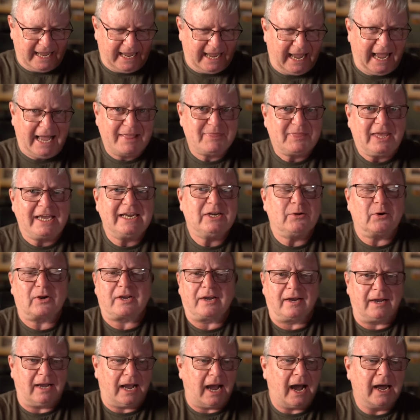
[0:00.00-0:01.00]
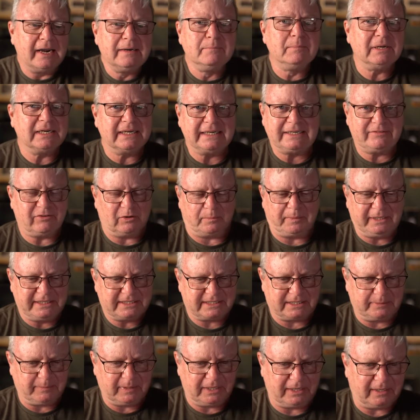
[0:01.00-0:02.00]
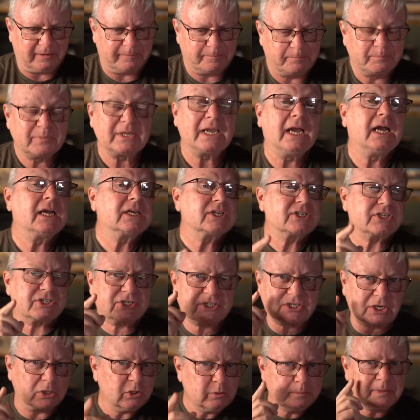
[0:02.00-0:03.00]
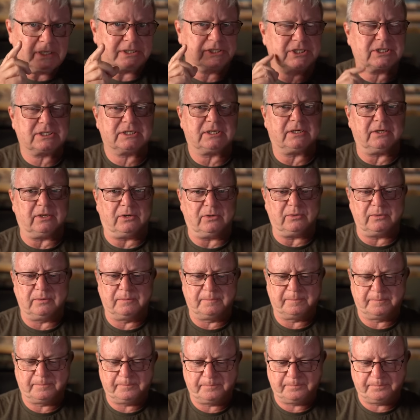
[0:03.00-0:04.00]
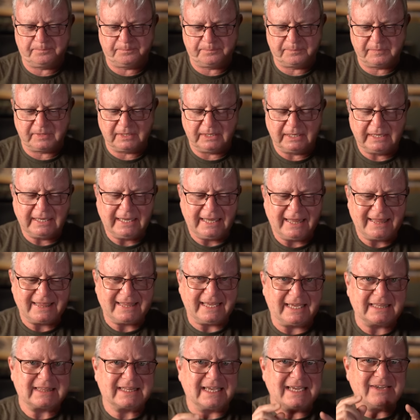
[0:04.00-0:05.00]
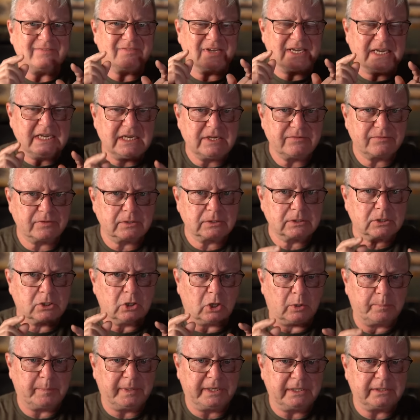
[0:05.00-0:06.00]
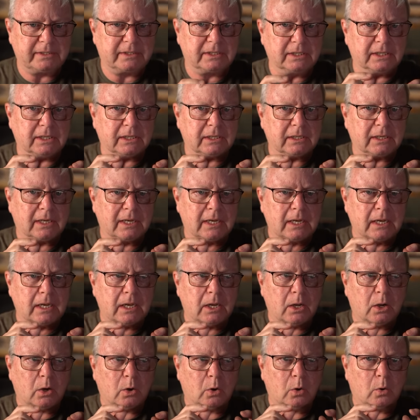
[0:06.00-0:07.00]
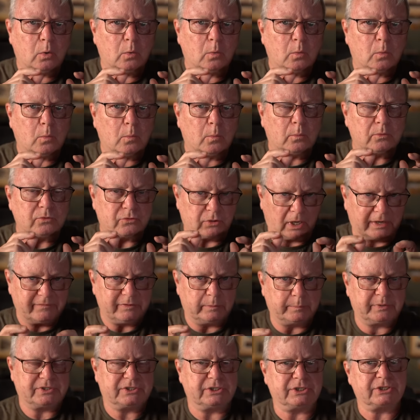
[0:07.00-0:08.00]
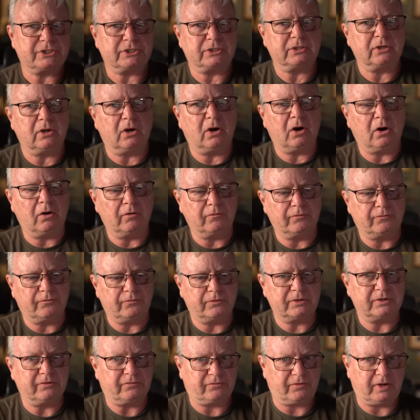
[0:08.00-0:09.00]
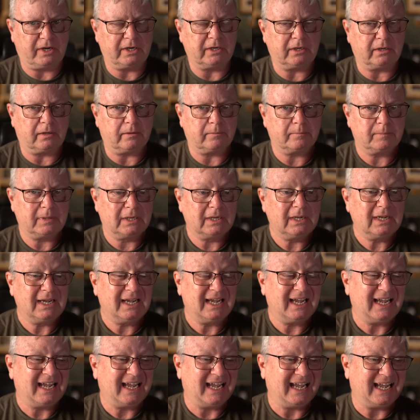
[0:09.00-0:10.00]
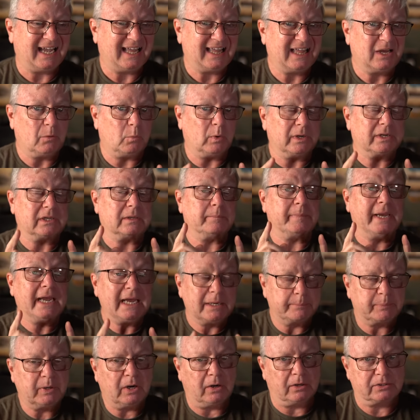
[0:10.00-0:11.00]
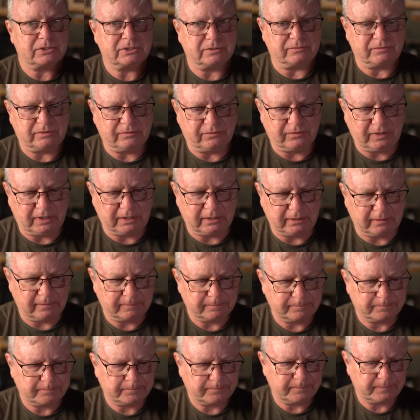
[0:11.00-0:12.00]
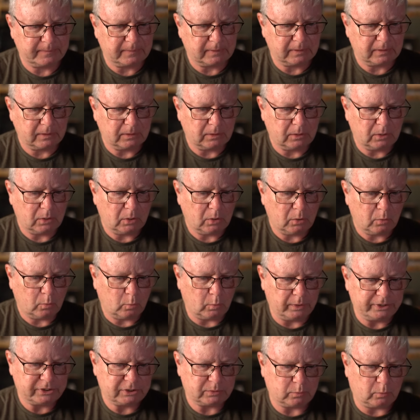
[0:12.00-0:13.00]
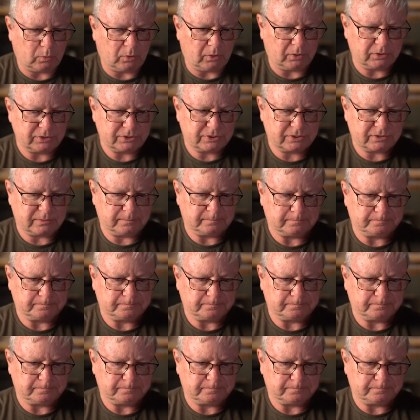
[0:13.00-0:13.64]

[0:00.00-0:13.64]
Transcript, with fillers: and they look unbelievably similar. So much so that they've even copied the driving position of Defender. One of the bad parts of Defender, which was